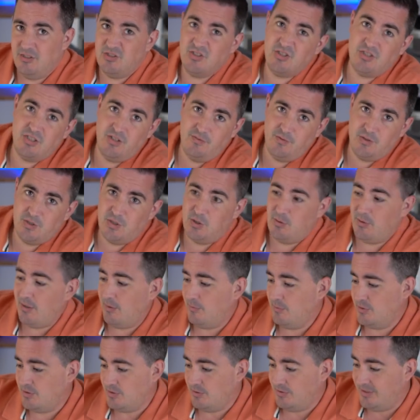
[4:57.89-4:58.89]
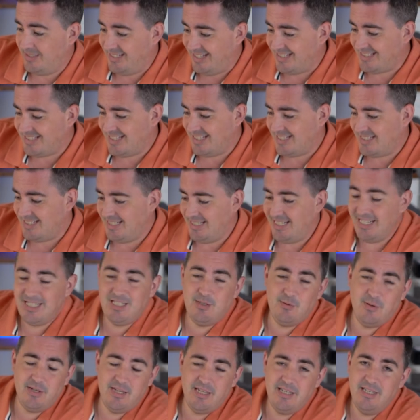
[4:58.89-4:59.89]
just over 2 hours on the SSD
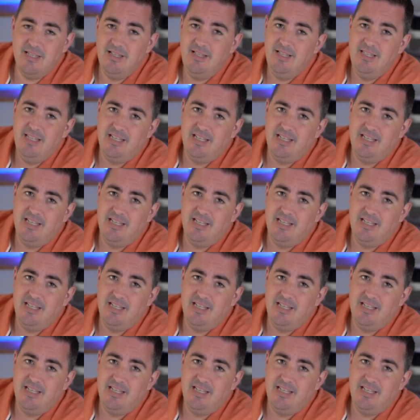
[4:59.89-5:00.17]
anyway,